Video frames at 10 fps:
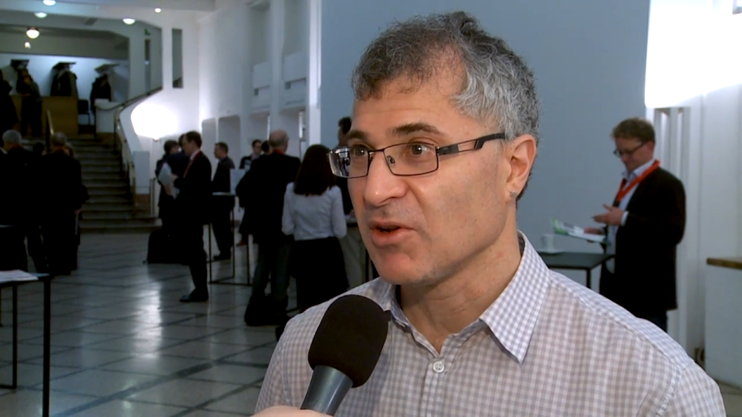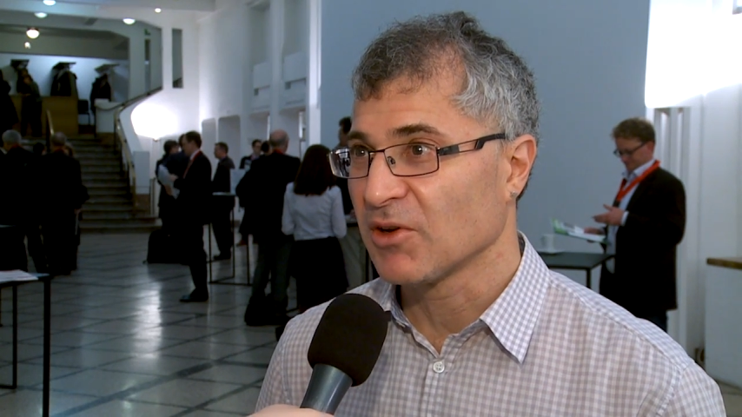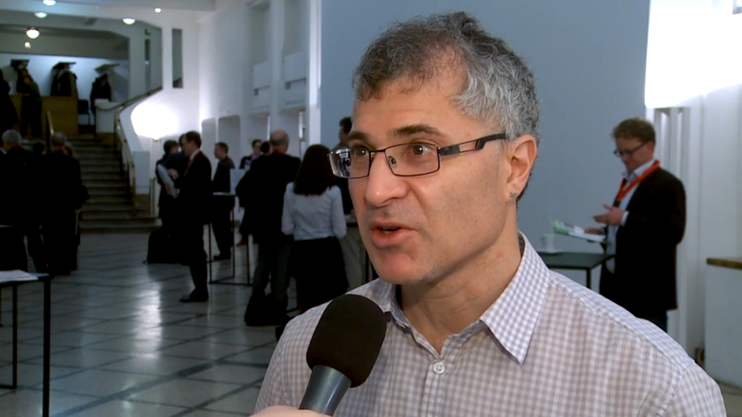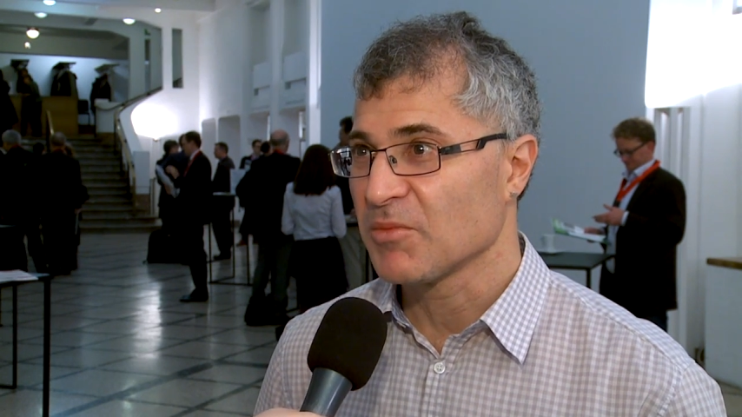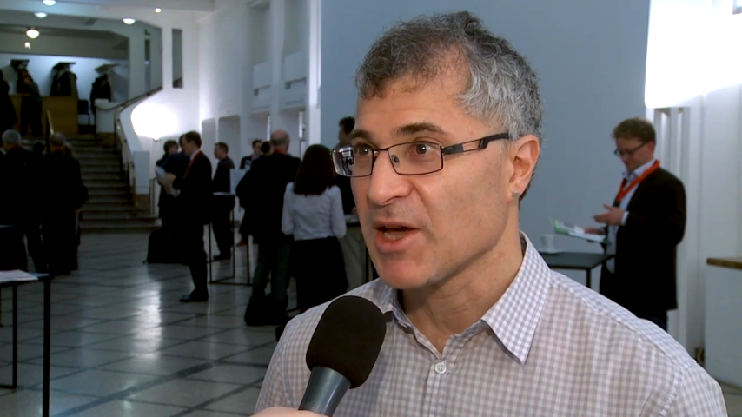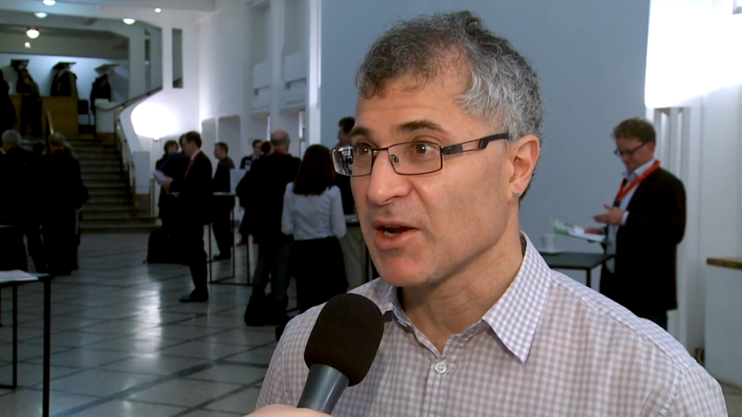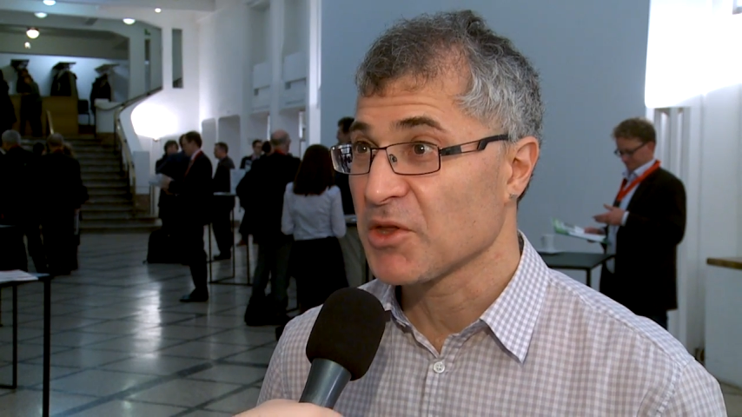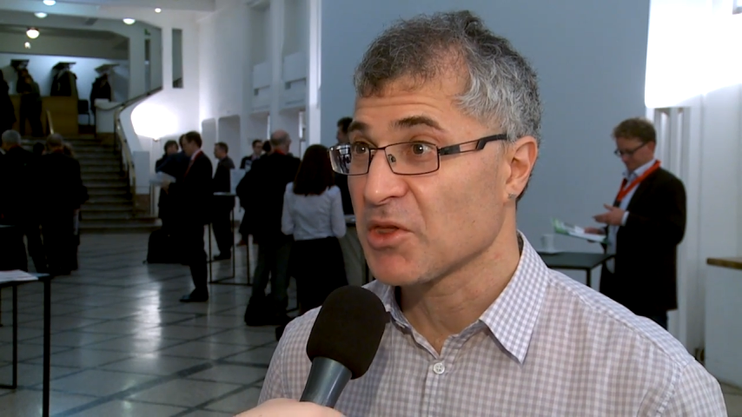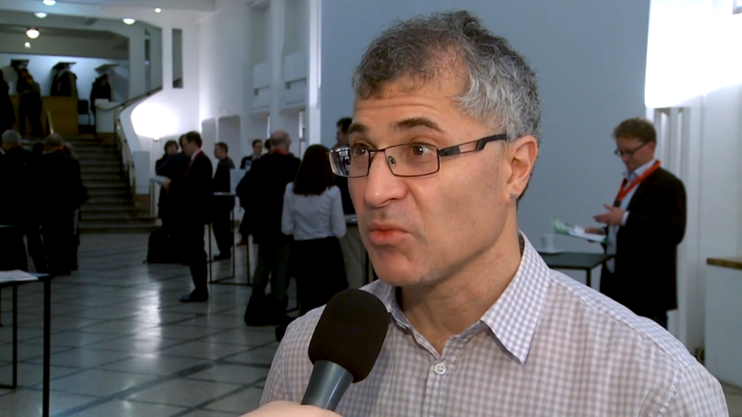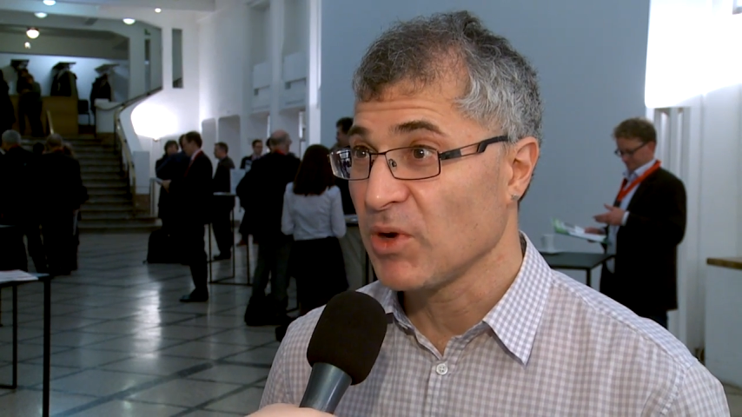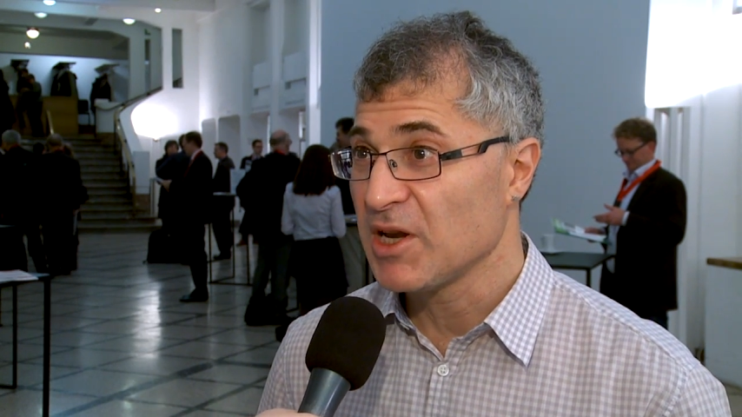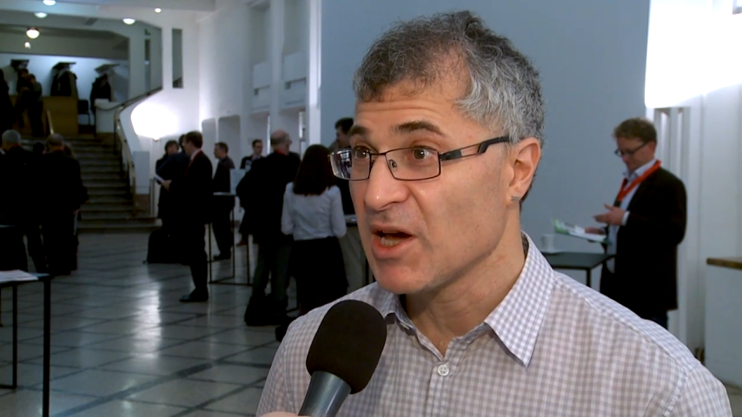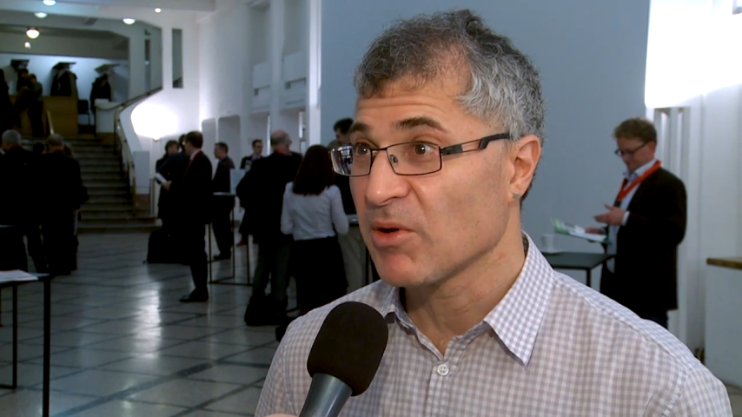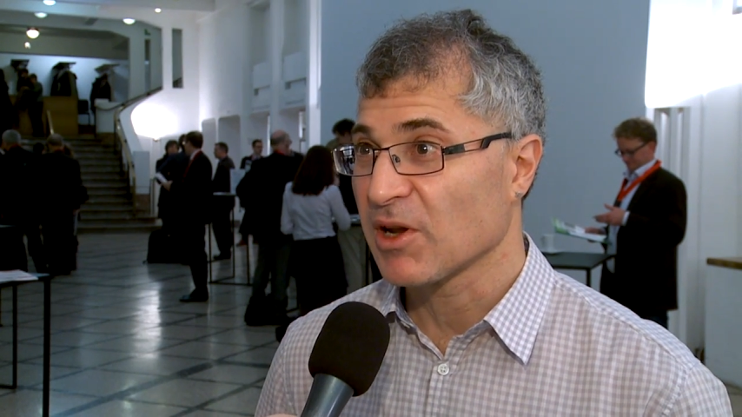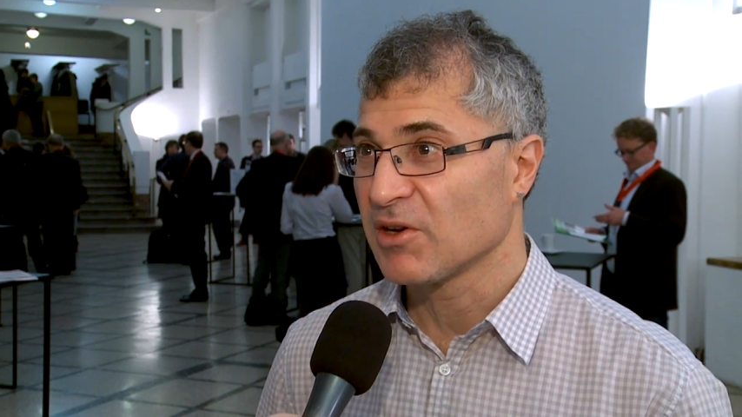long-term challenges that we
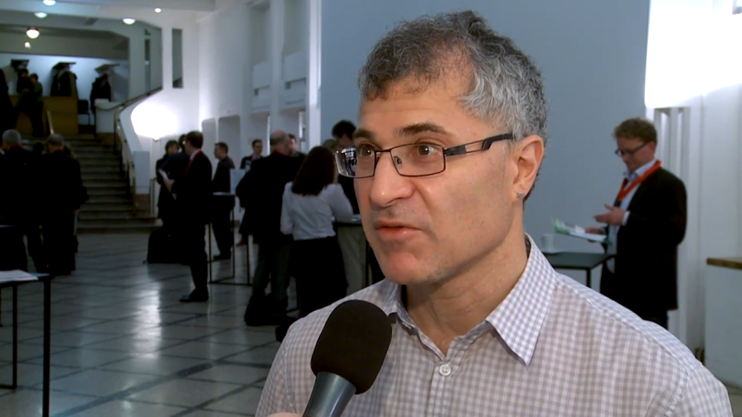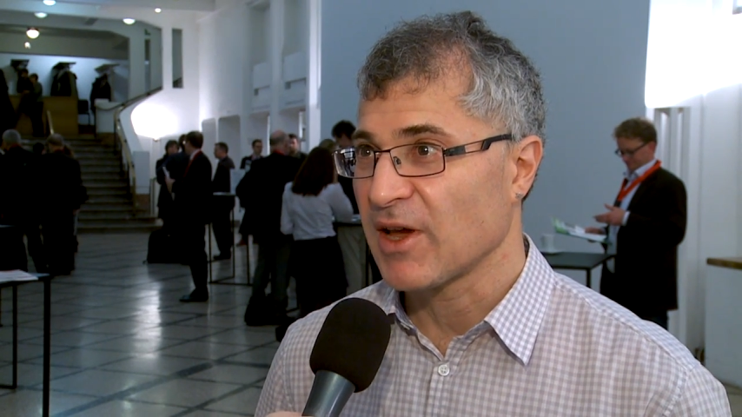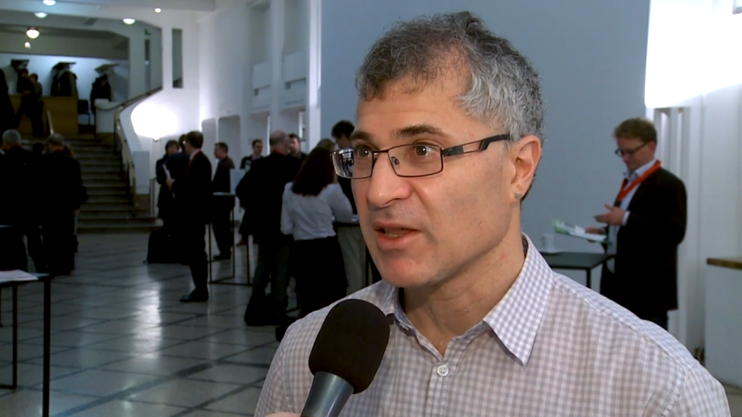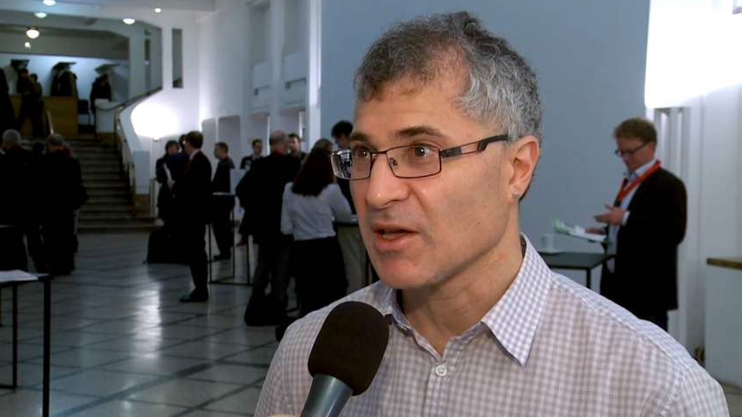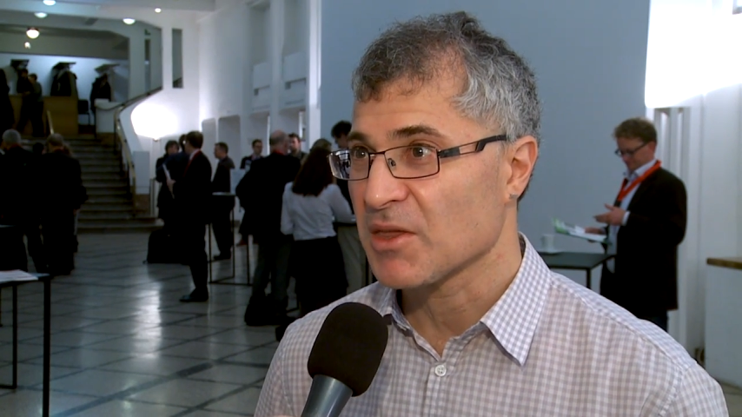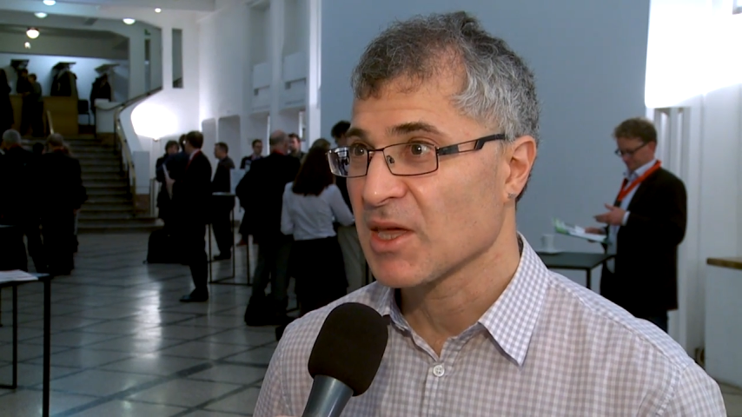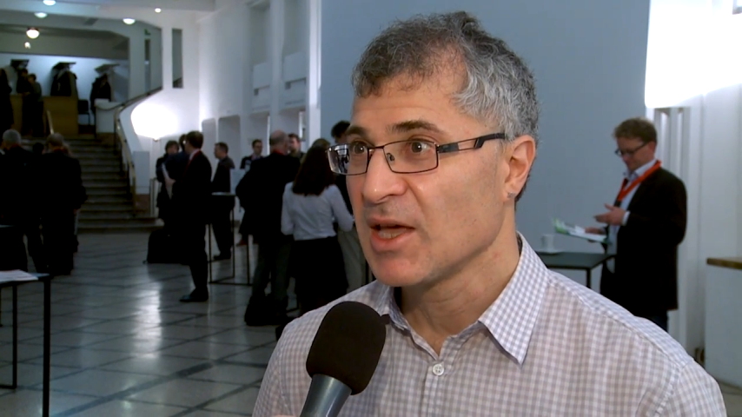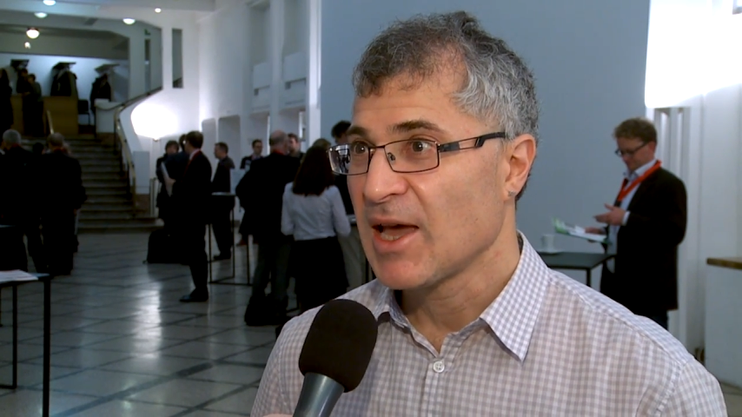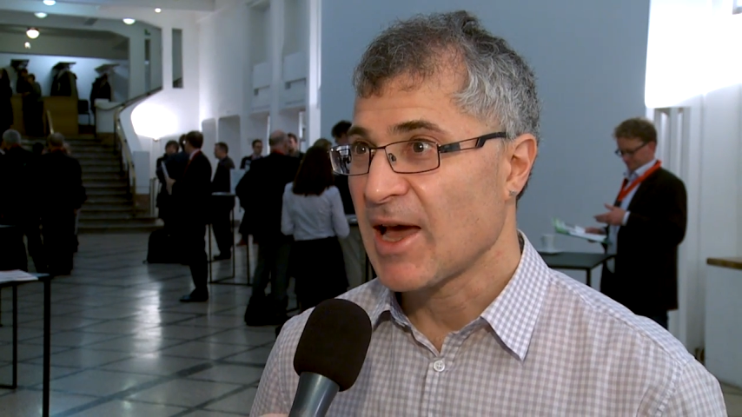know are going to face us,